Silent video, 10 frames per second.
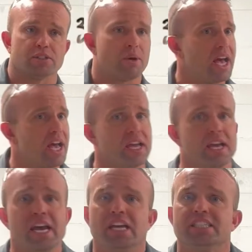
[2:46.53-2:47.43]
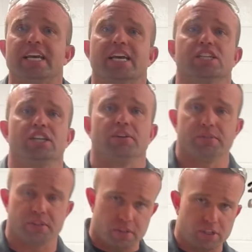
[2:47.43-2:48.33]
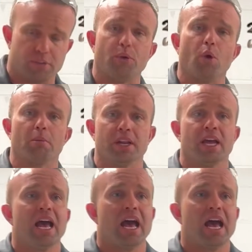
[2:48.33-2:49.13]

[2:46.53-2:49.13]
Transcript: So, hey, second shift foreman,